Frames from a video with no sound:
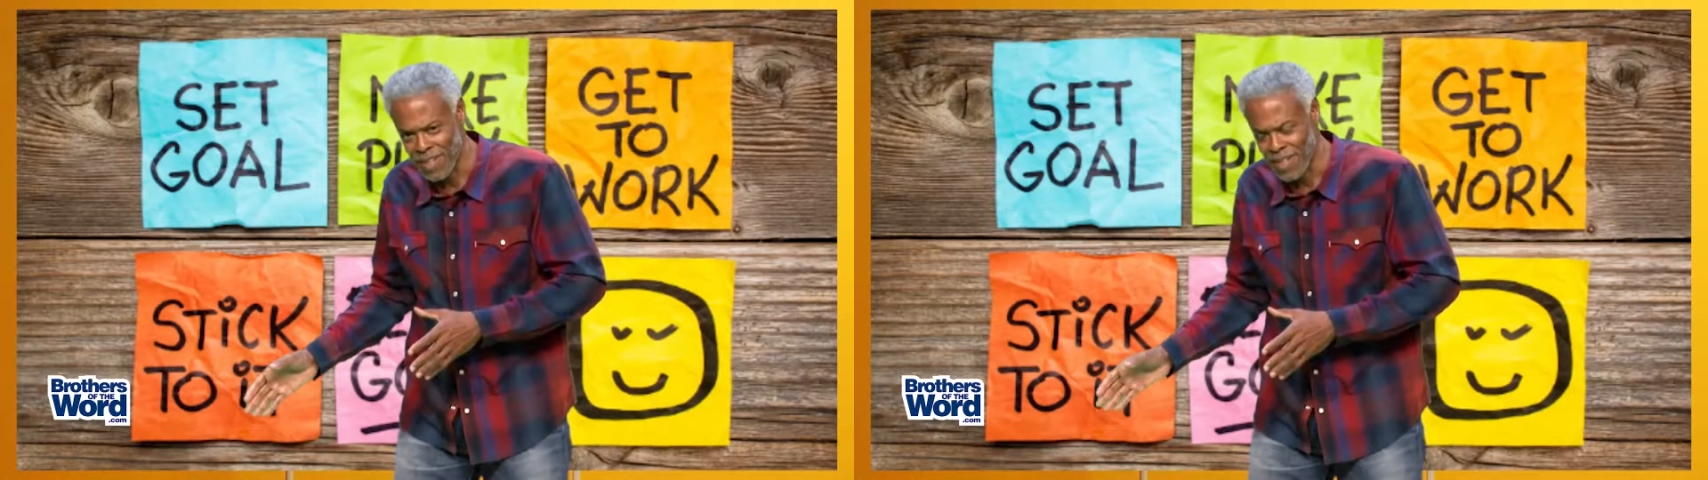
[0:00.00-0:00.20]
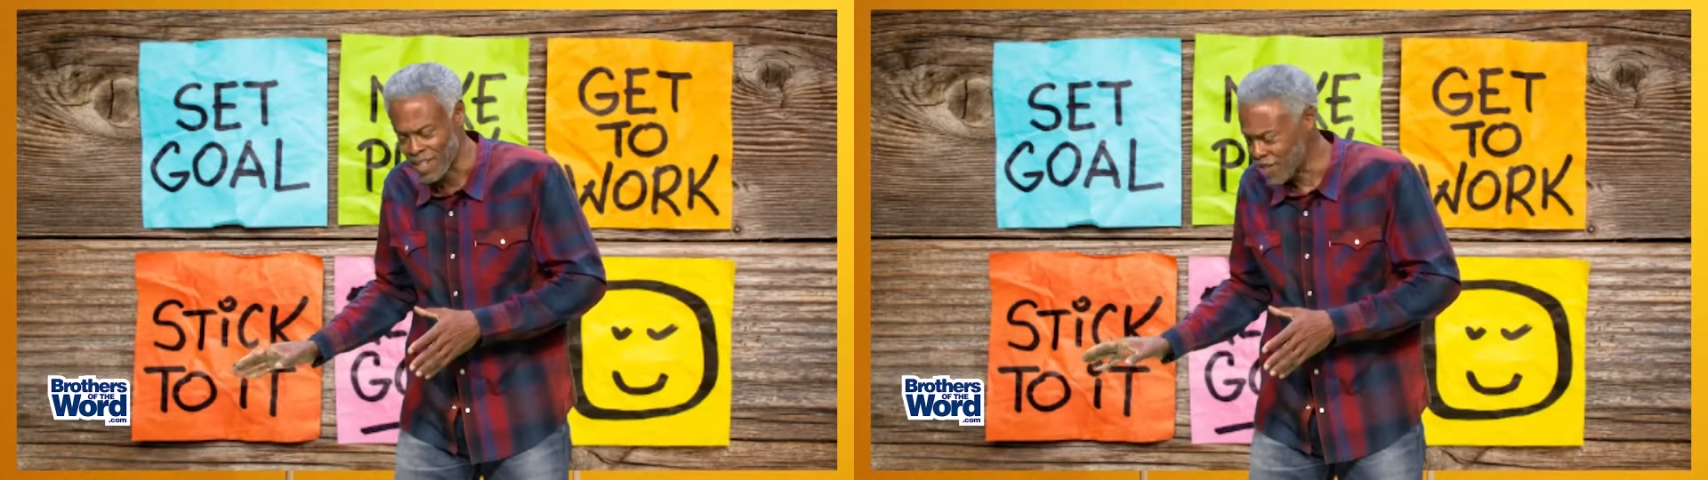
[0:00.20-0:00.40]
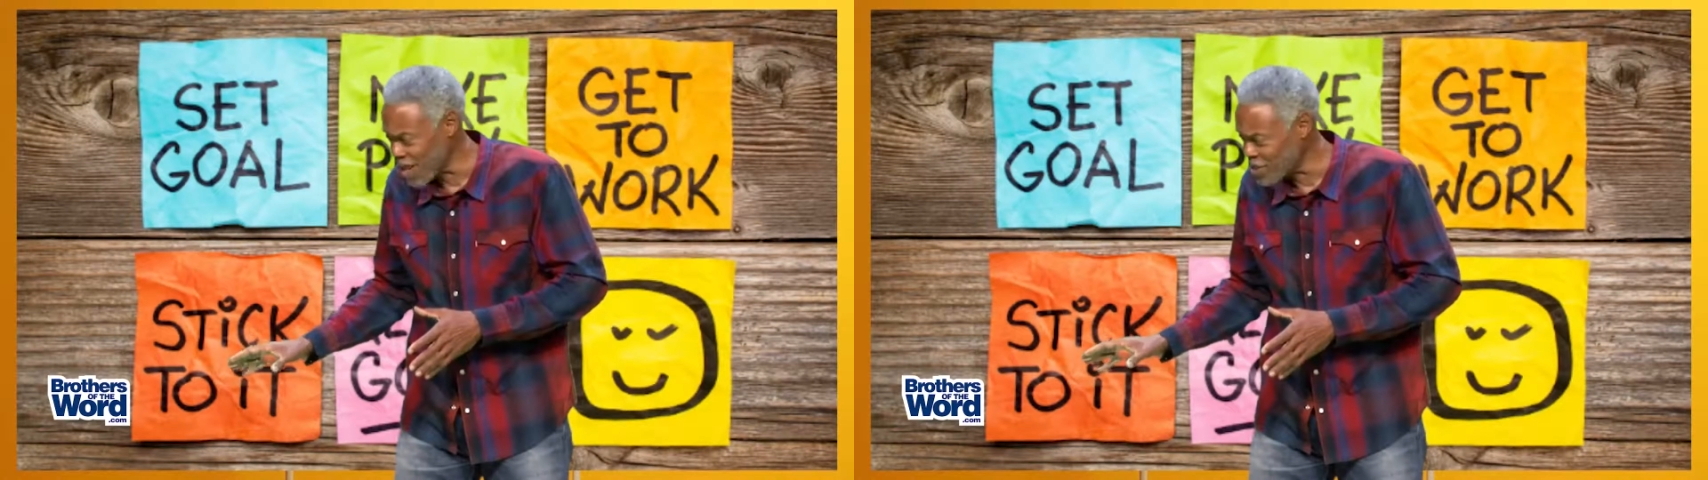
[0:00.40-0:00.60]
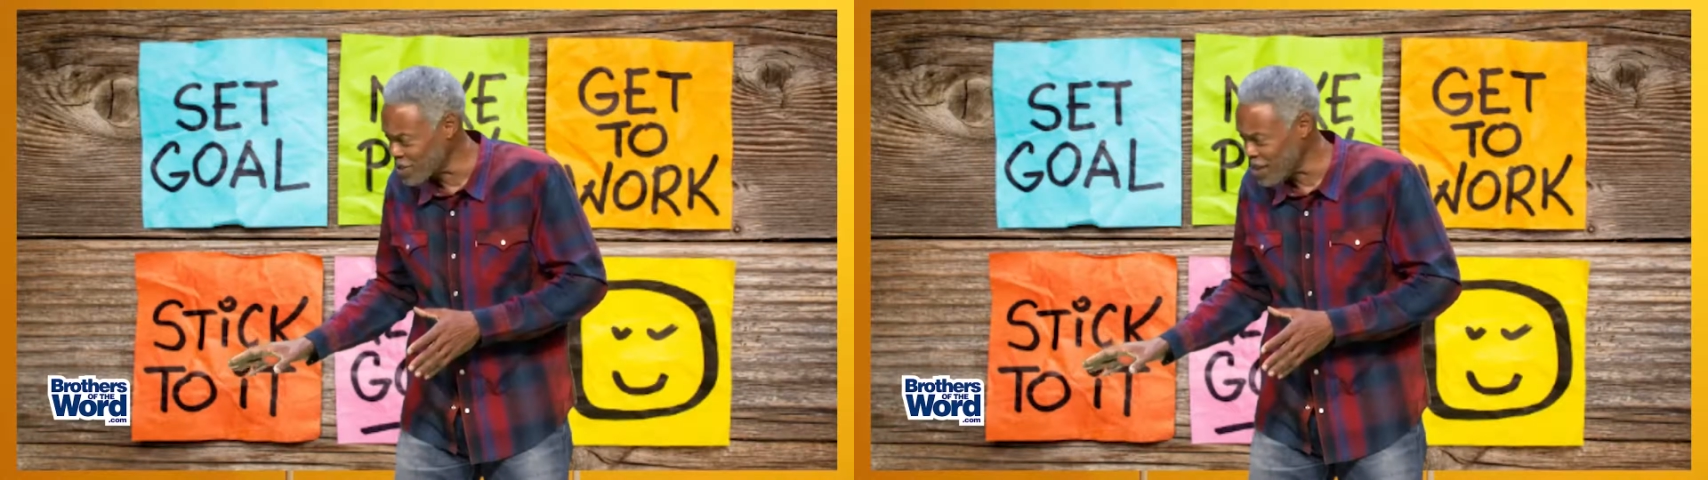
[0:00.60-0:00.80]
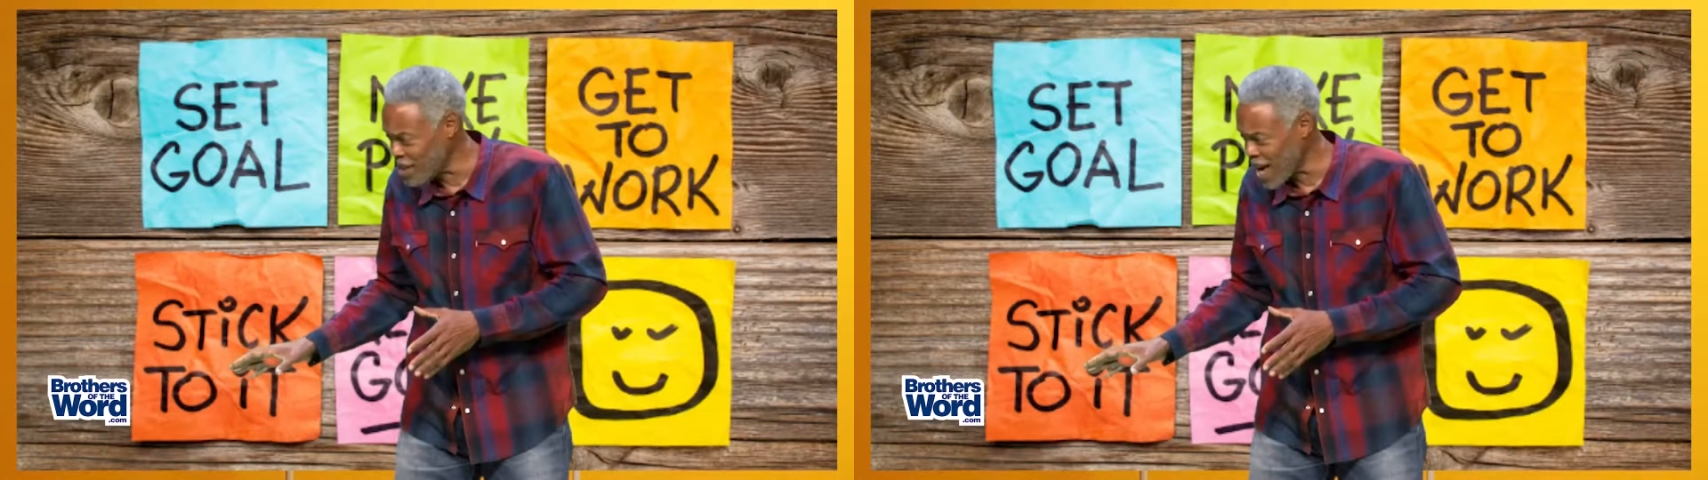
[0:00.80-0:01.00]
And it's like
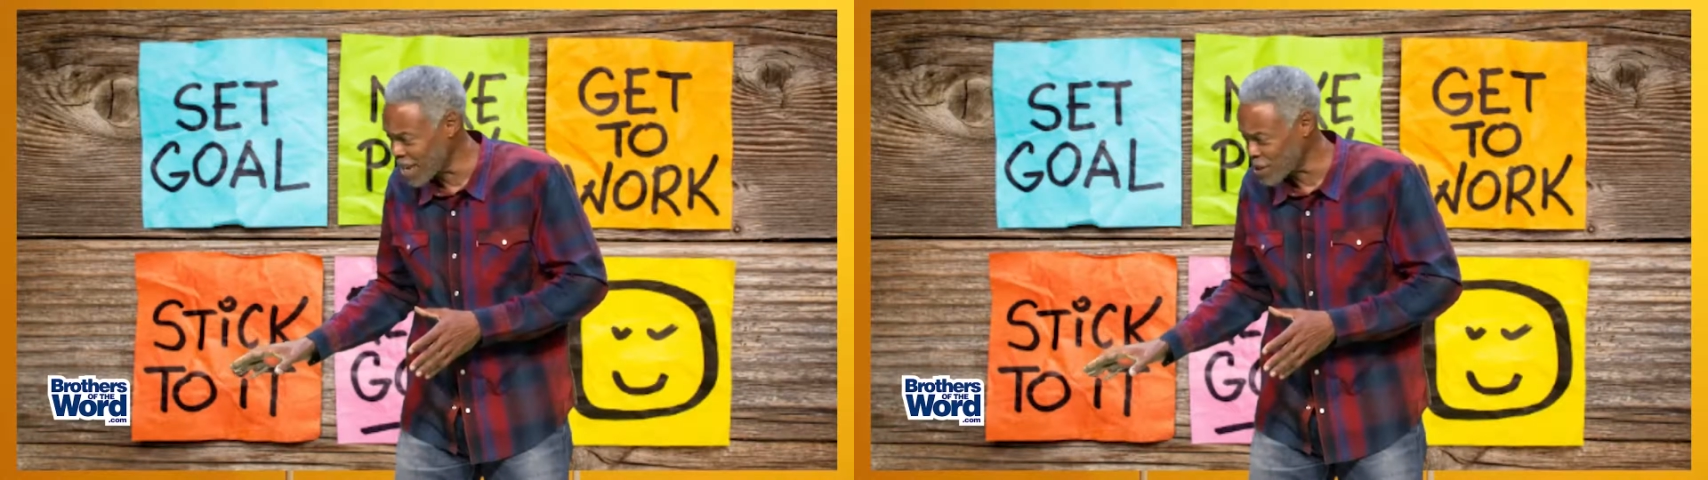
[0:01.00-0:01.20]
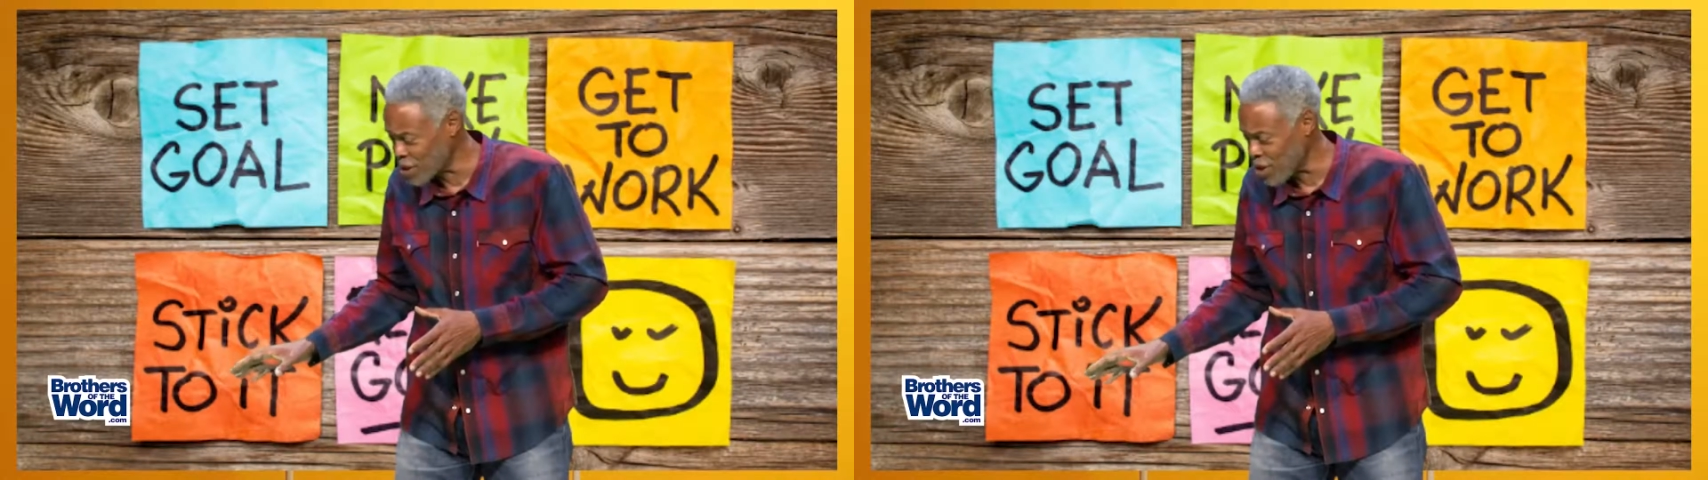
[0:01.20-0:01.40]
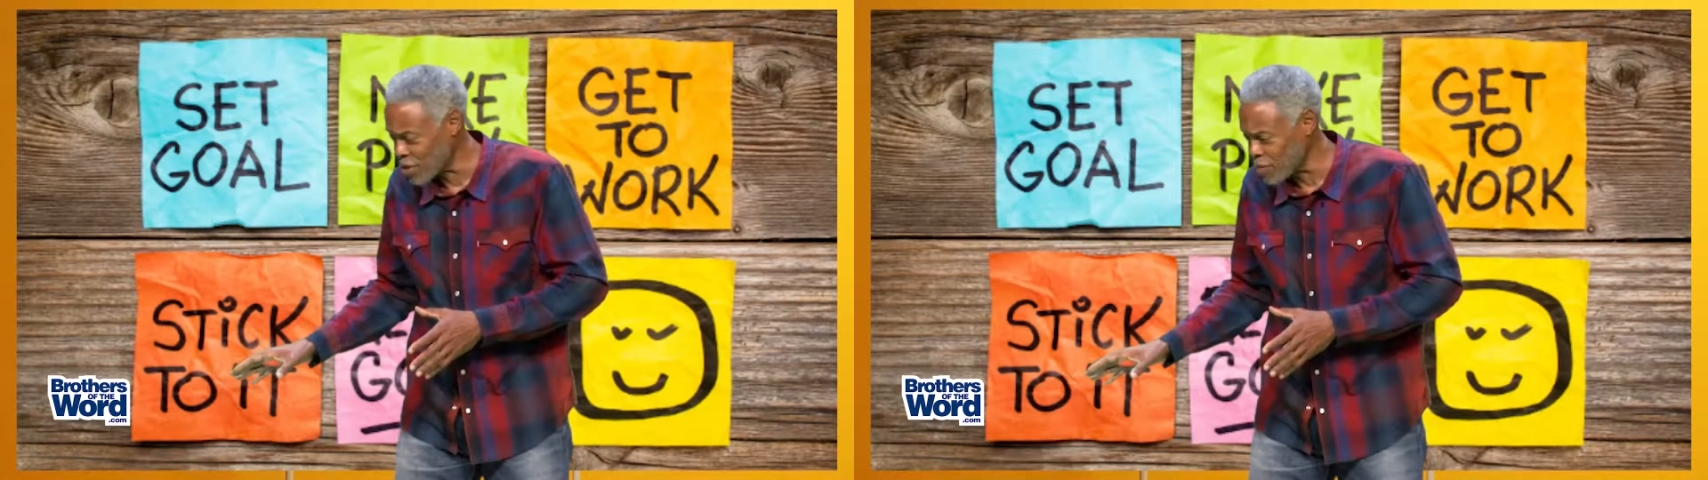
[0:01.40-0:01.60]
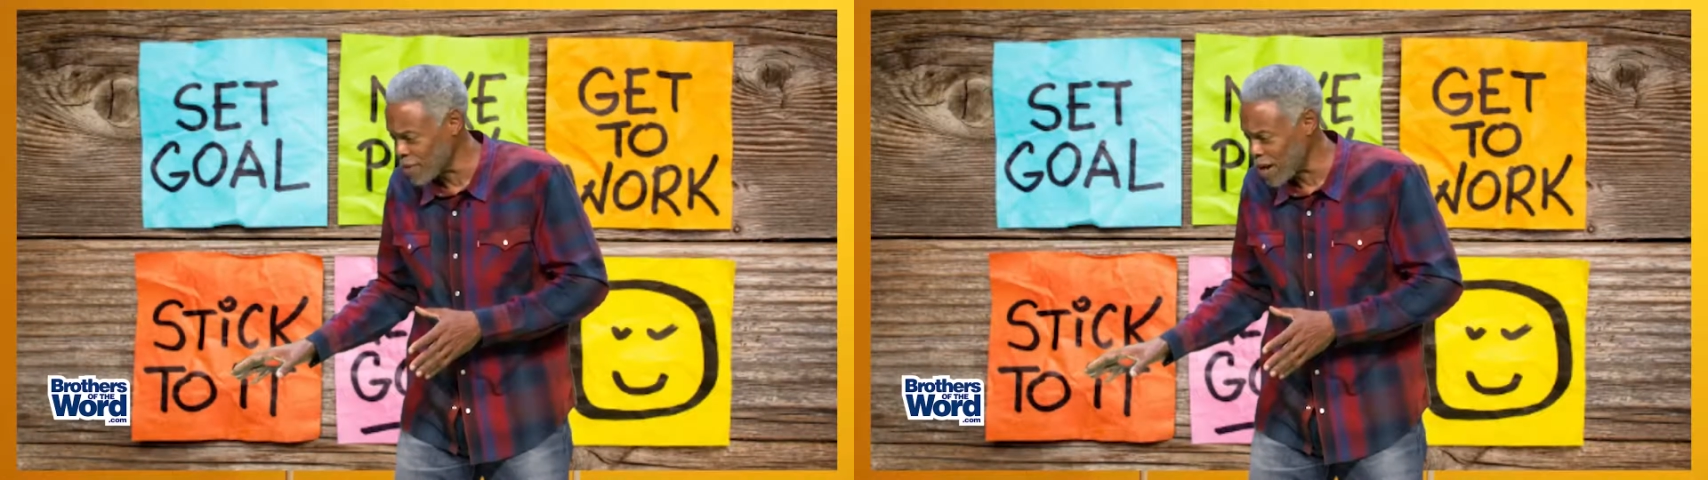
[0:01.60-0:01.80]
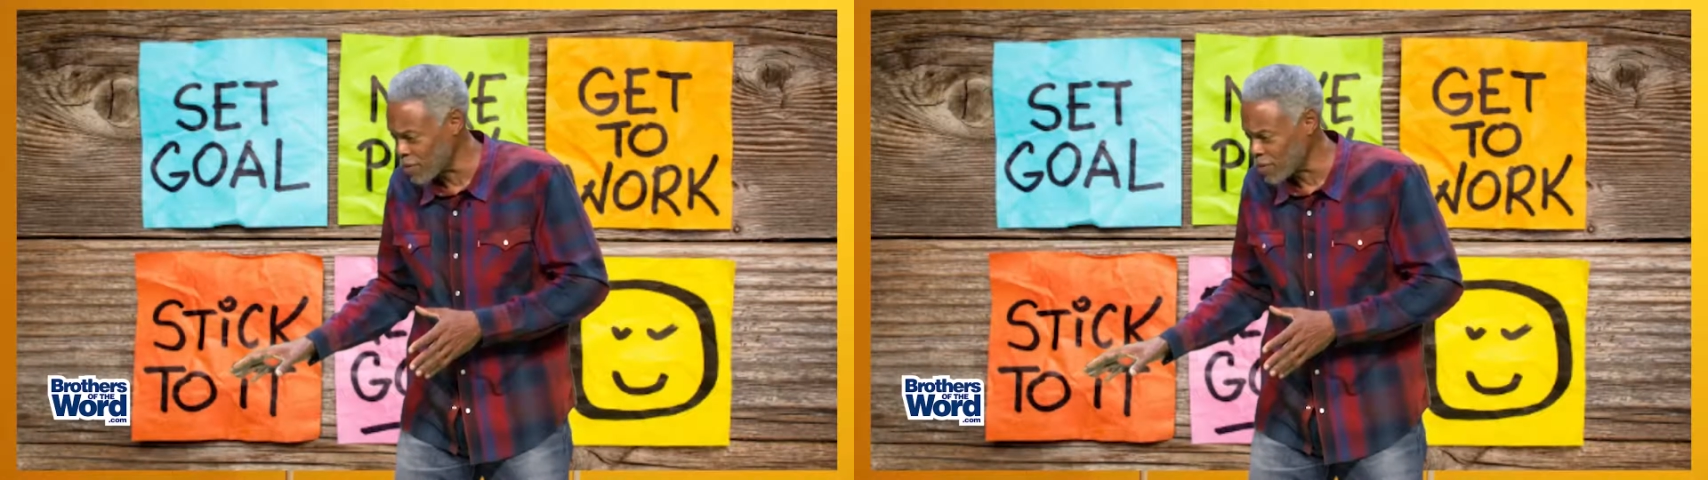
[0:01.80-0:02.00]
C. Elijah talked about,